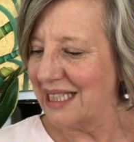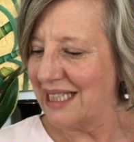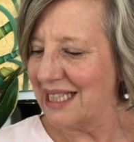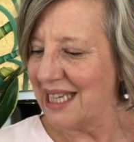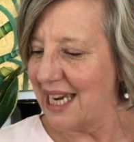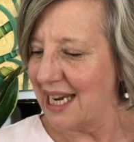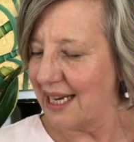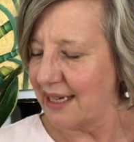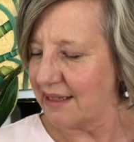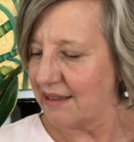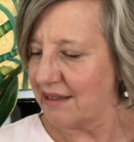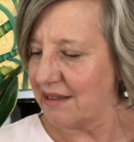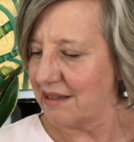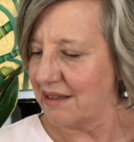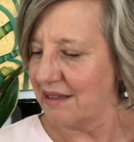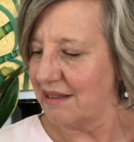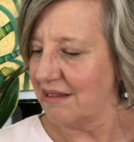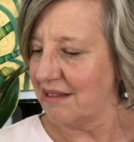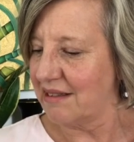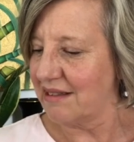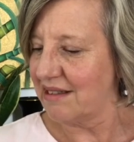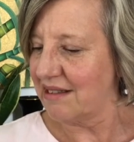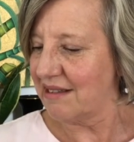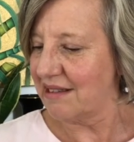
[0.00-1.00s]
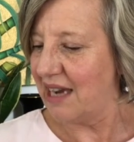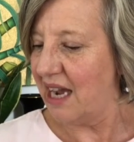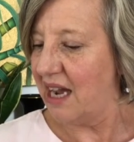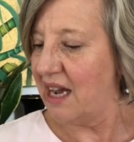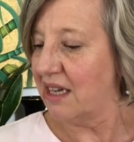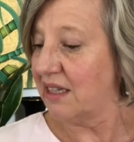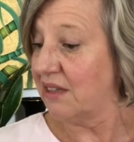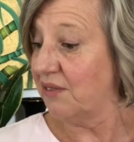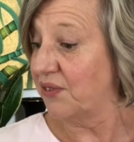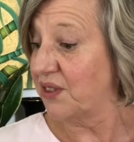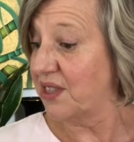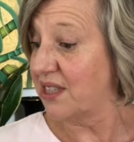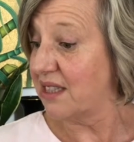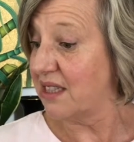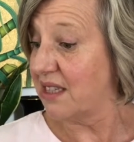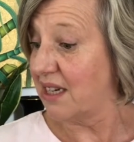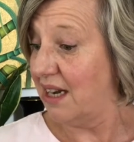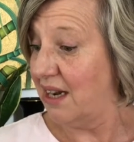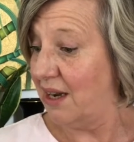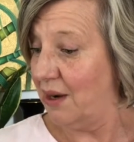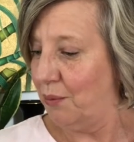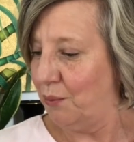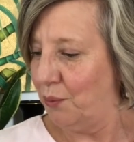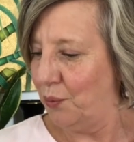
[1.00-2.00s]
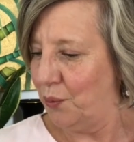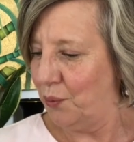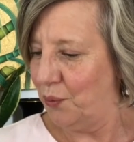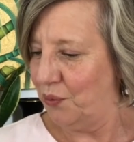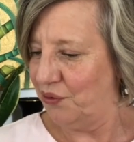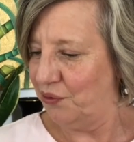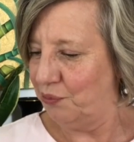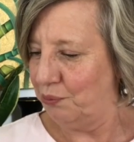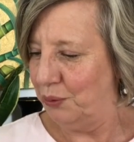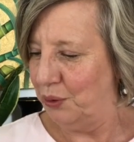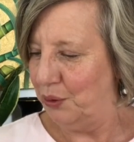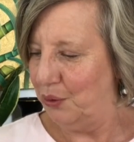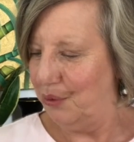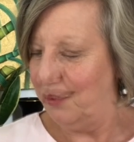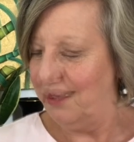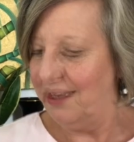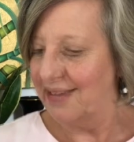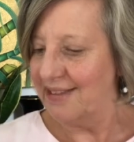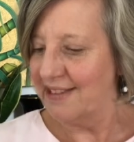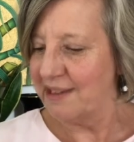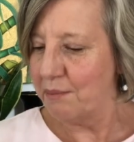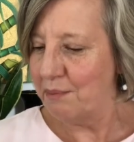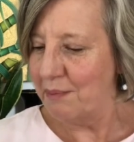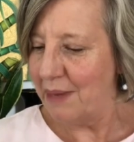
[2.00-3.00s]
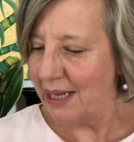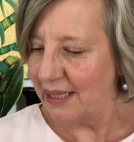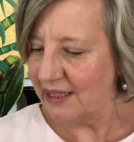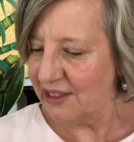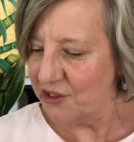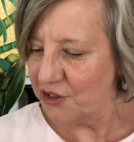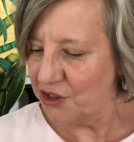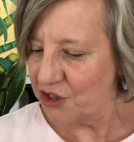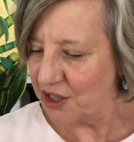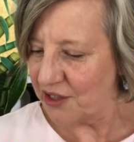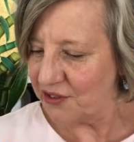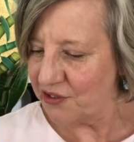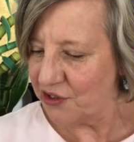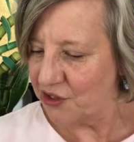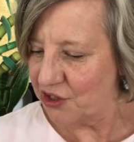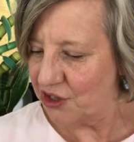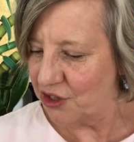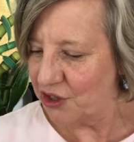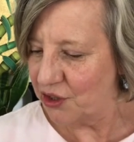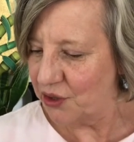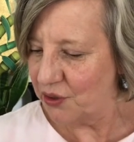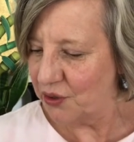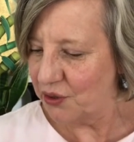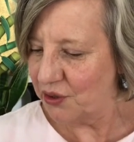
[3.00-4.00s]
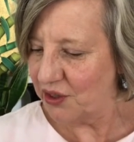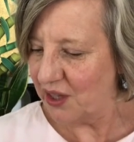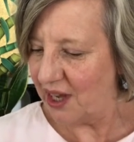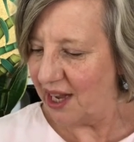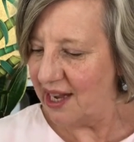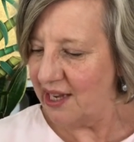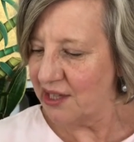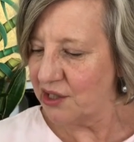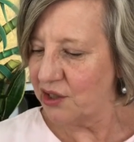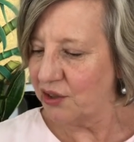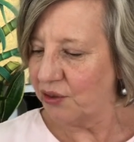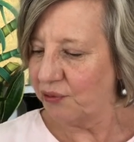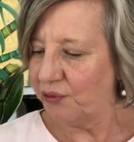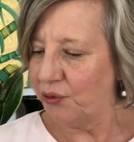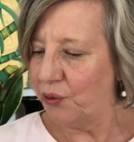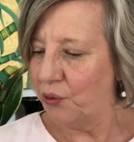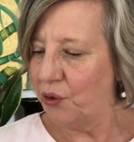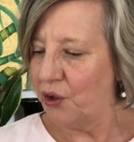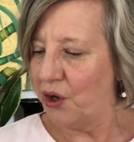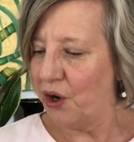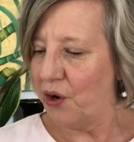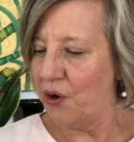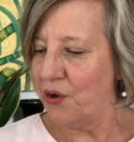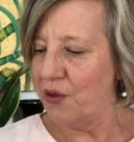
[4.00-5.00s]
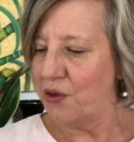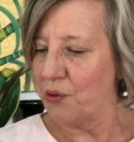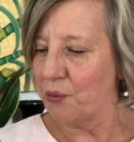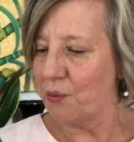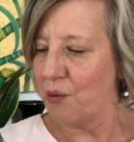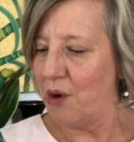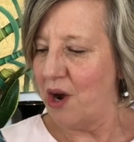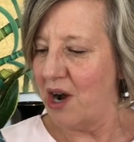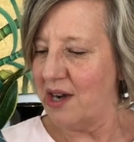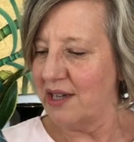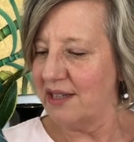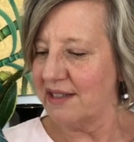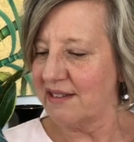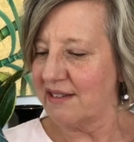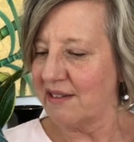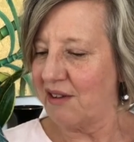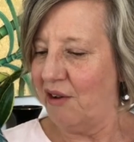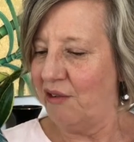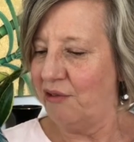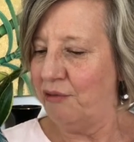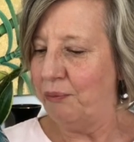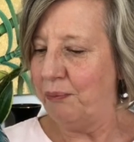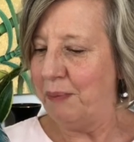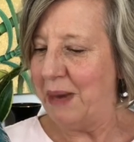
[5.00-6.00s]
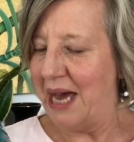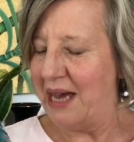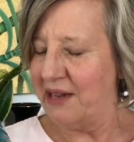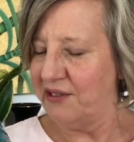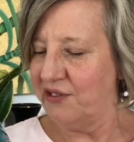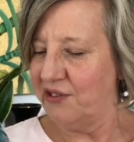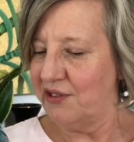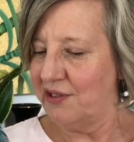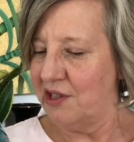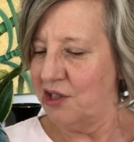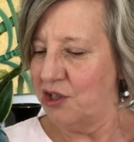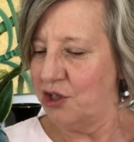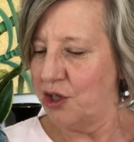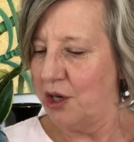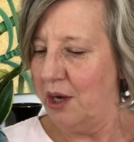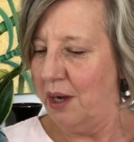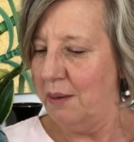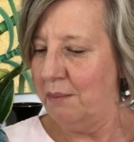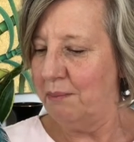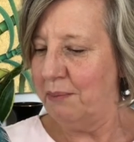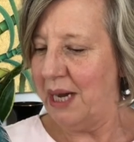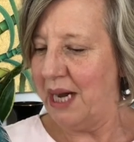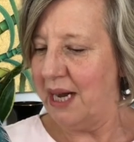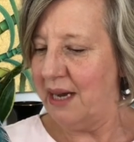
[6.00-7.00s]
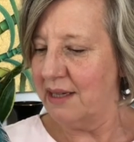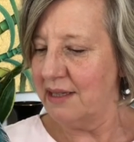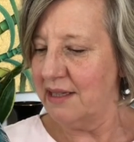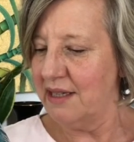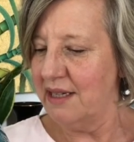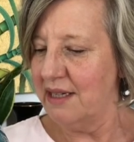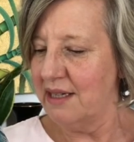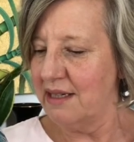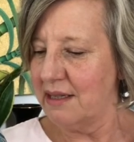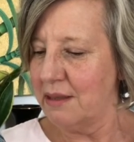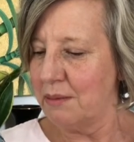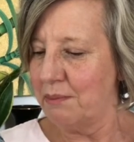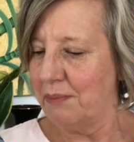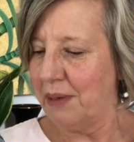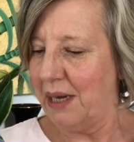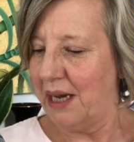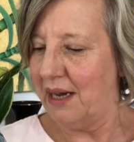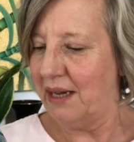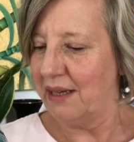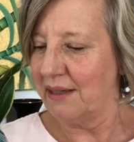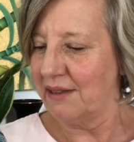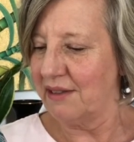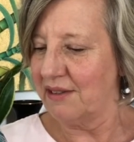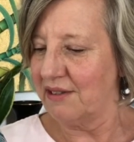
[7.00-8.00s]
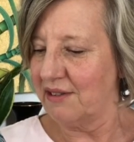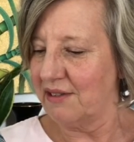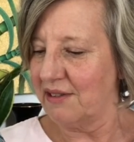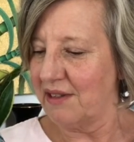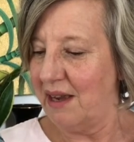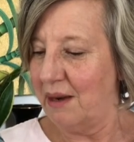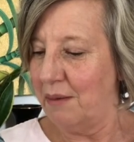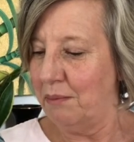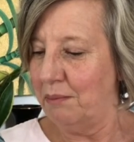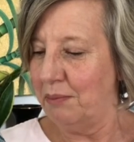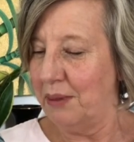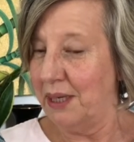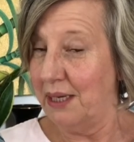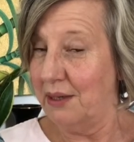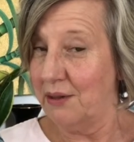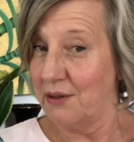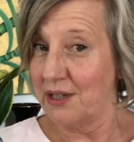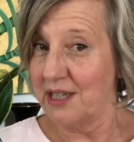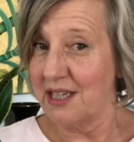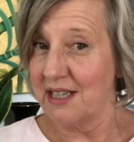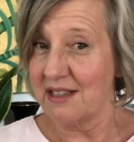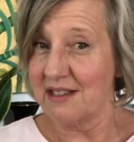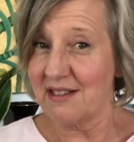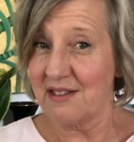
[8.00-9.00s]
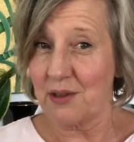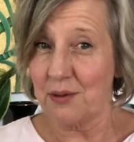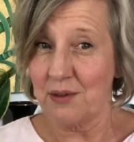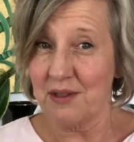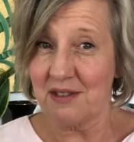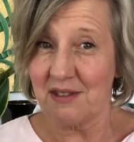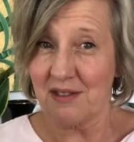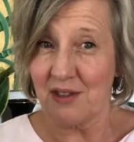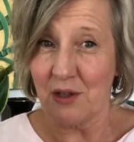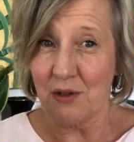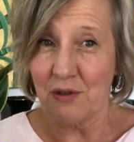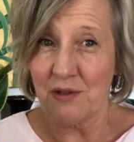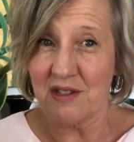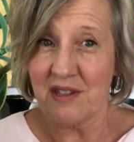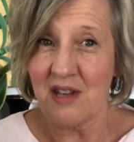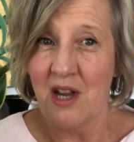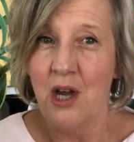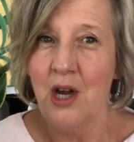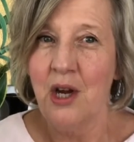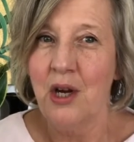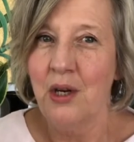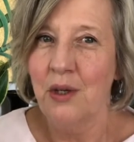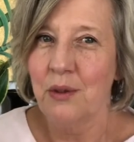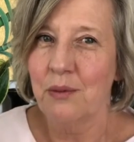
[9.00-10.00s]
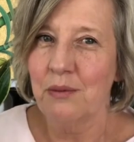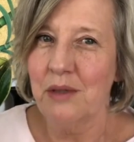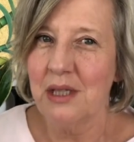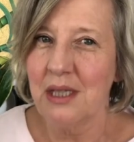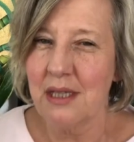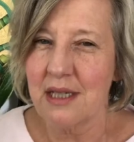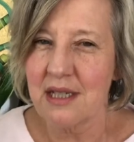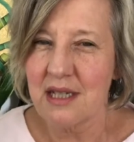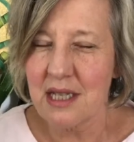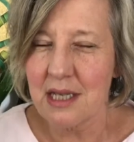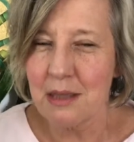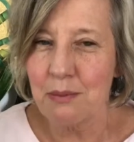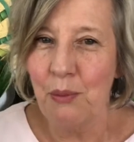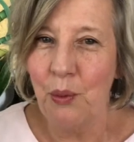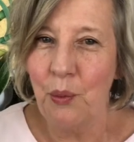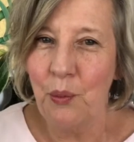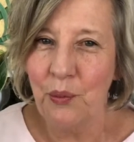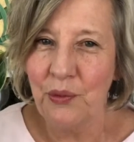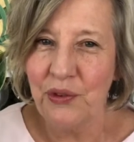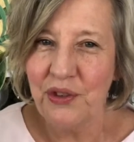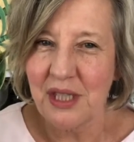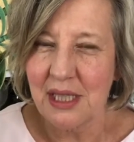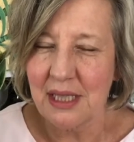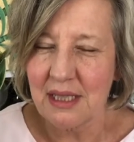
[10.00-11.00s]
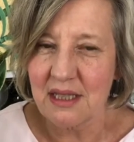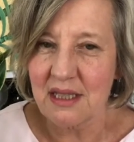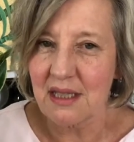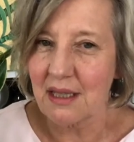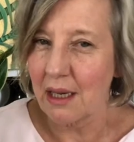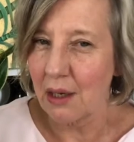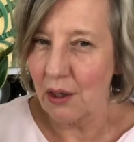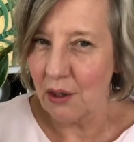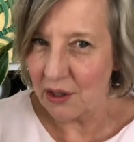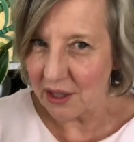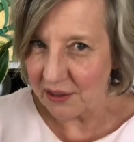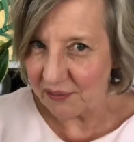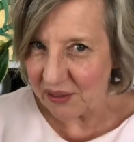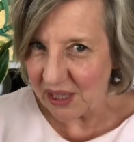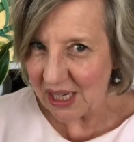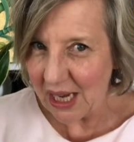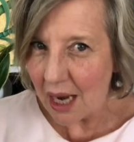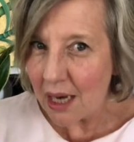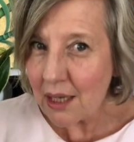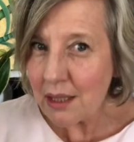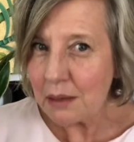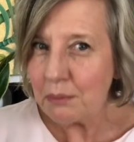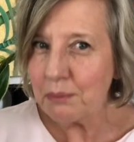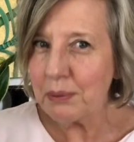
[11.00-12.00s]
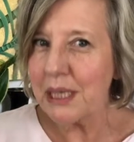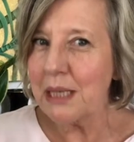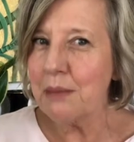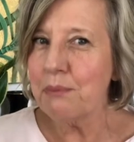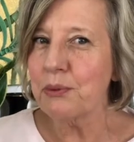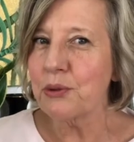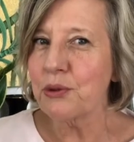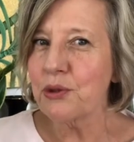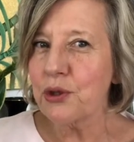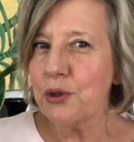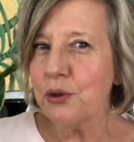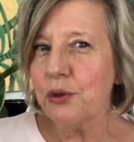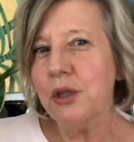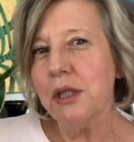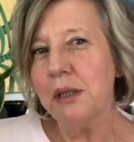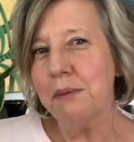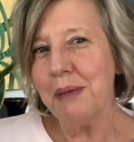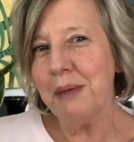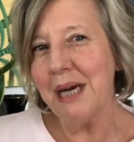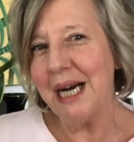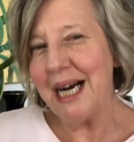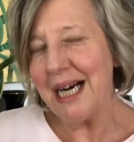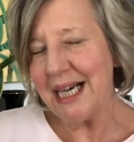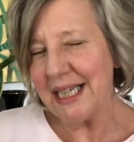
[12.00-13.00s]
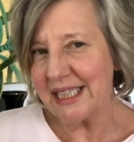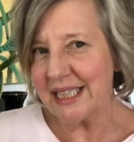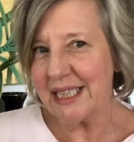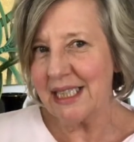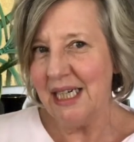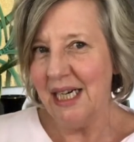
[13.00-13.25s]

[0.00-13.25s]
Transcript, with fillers: text at the start of a Star Wars movie. As a maladjusted youth, I had to forego the rites of passage parties, partners, and periods. So it's those really small things. And a lot of young people talk about